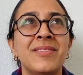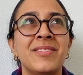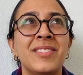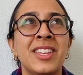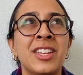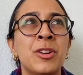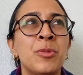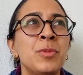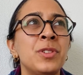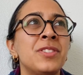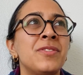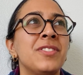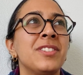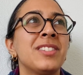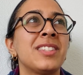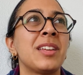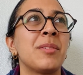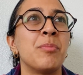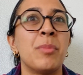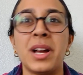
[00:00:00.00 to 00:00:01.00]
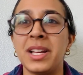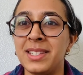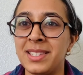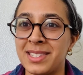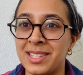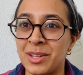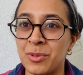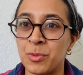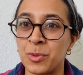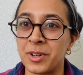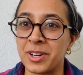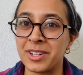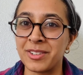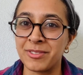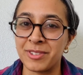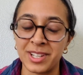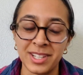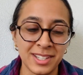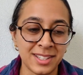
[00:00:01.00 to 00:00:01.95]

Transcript: it almost feels like mindset work, right?